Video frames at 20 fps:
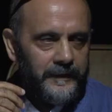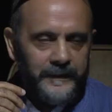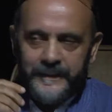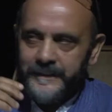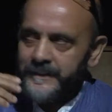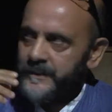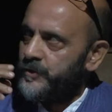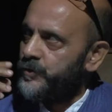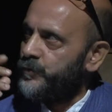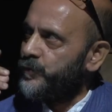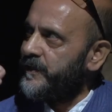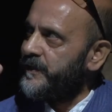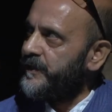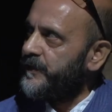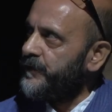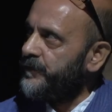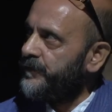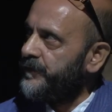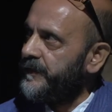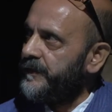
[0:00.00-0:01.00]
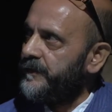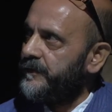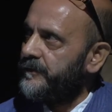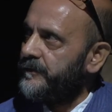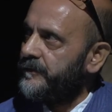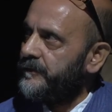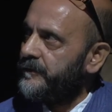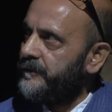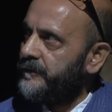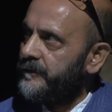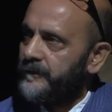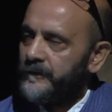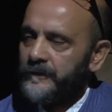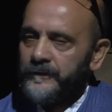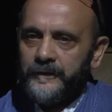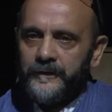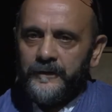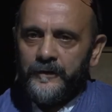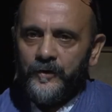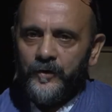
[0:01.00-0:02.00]
It's 20 feet
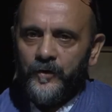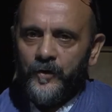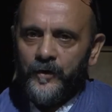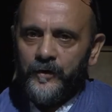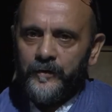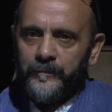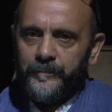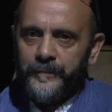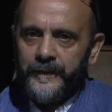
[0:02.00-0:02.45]
long